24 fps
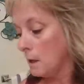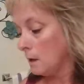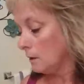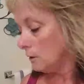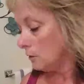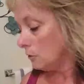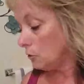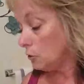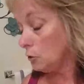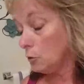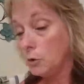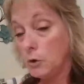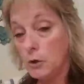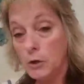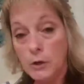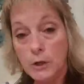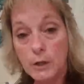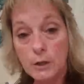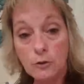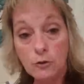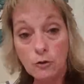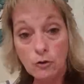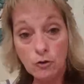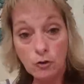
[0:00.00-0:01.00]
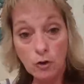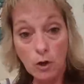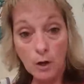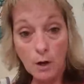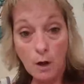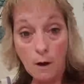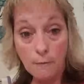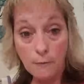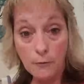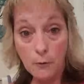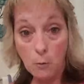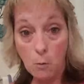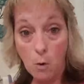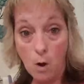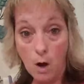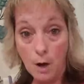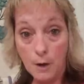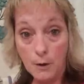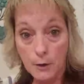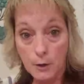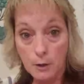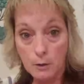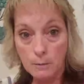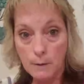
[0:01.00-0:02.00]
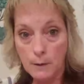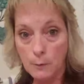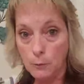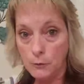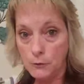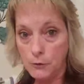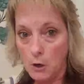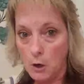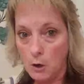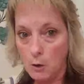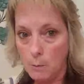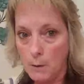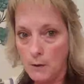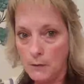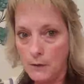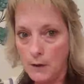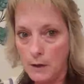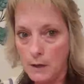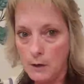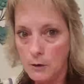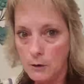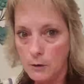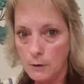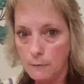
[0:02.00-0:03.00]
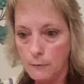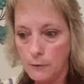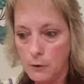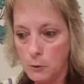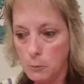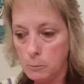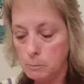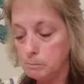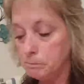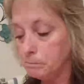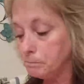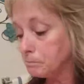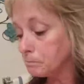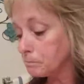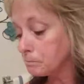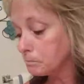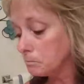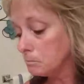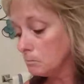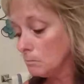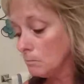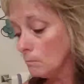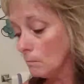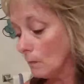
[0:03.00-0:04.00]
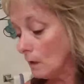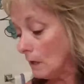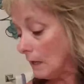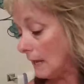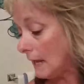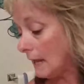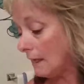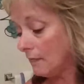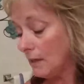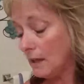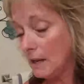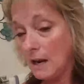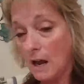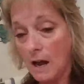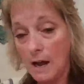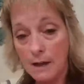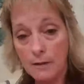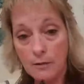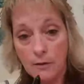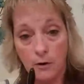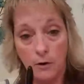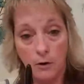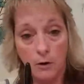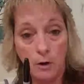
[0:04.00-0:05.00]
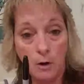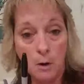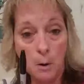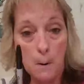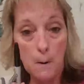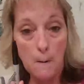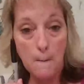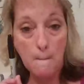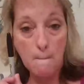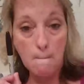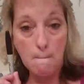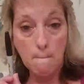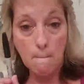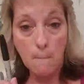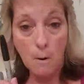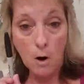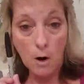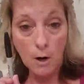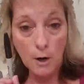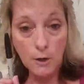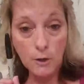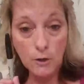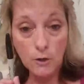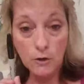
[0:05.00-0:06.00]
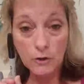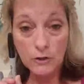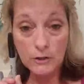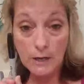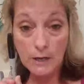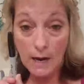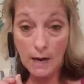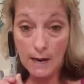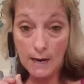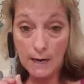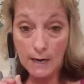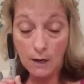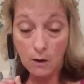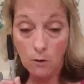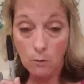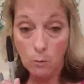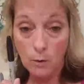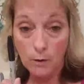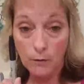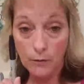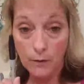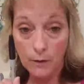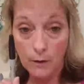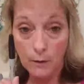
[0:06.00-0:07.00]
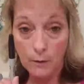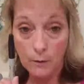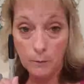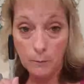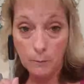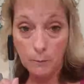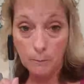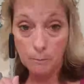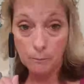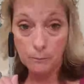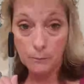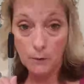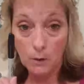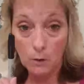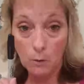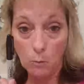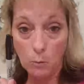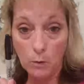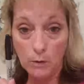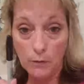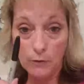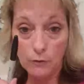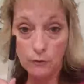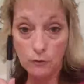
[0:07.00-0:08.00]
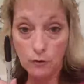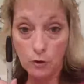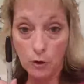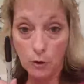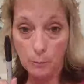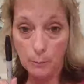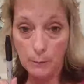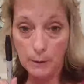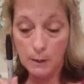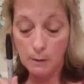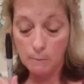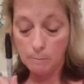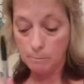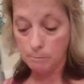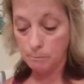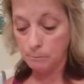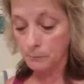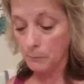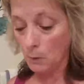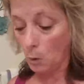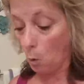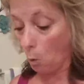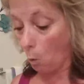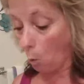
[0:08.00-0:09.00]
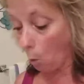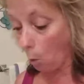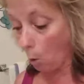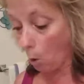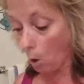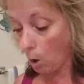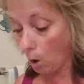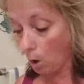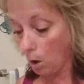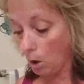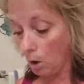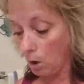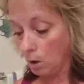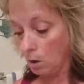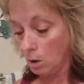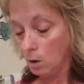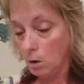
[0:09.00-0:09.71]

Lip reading: you could shut off the water, and we'll talk about that here in a few, and then either mark your tank with a Sharpie or